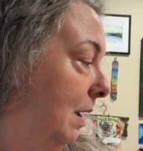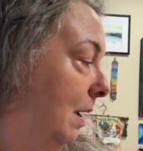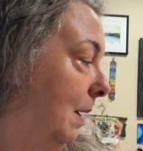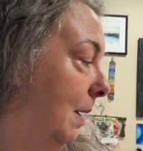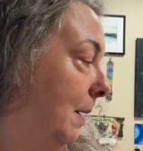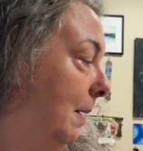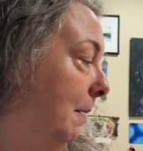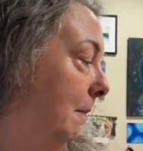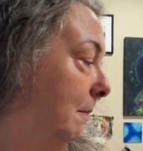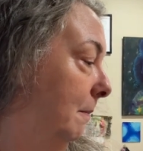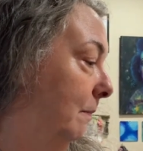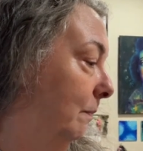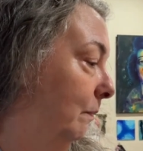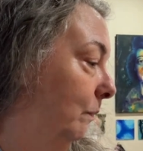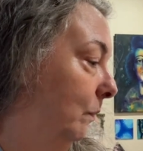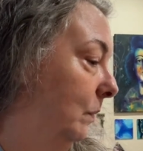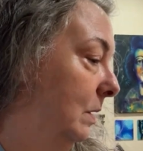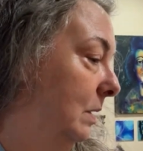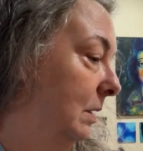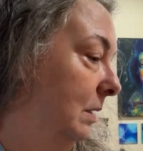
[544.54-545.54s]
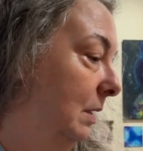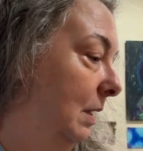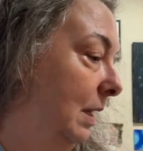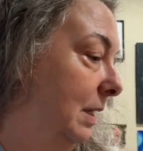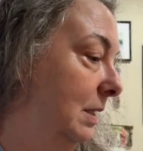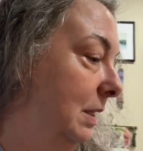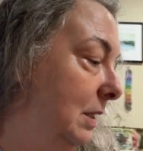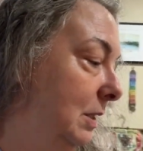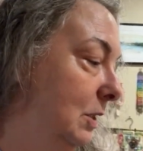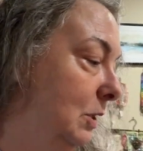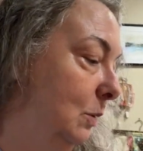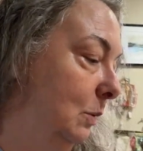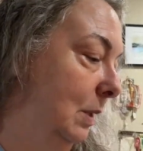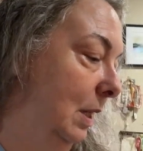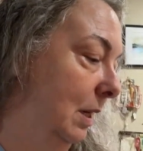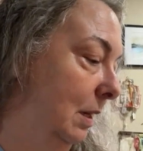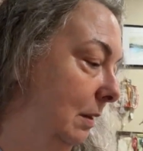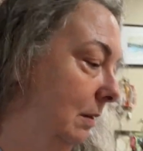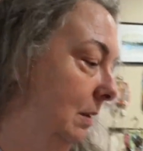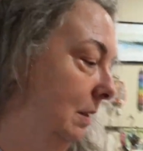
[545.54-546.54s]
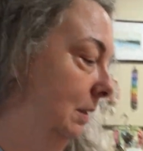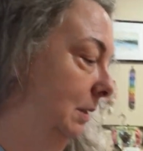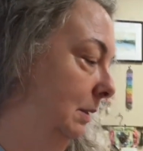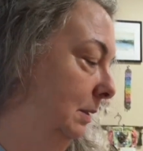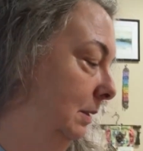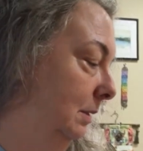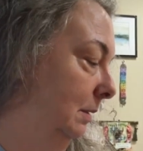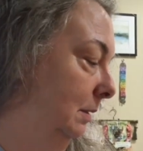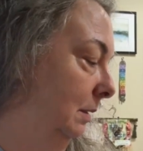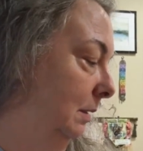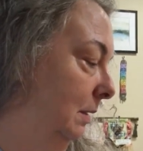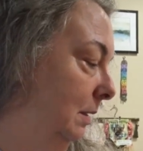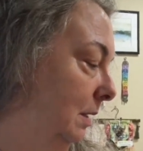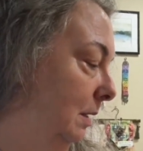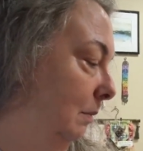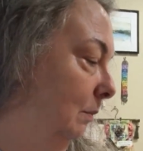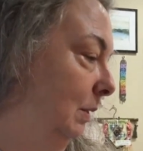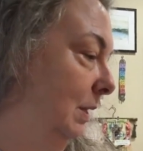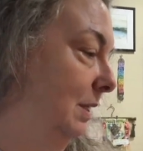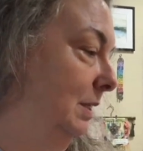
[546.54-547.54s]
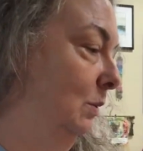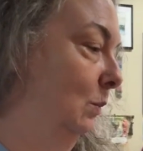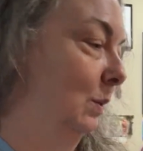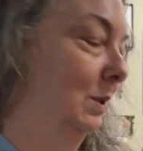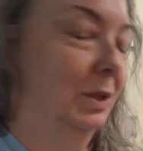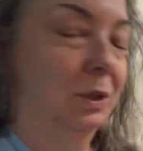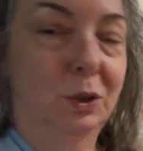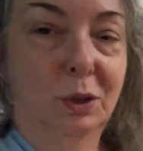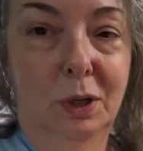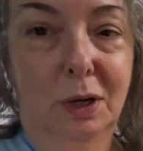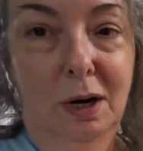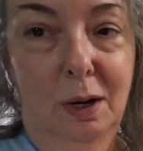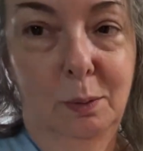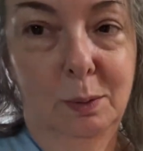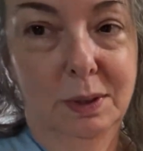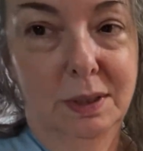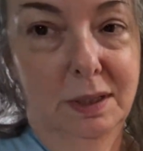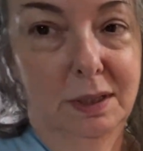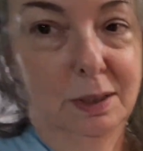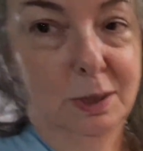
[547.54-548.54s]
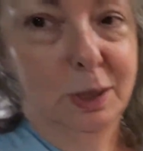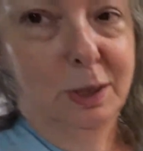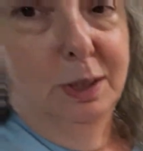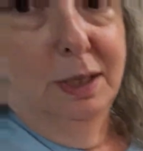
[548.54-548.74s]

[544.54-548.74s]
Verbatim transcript: Um, I didn't do that on this because I wasn't sure how it was going to turn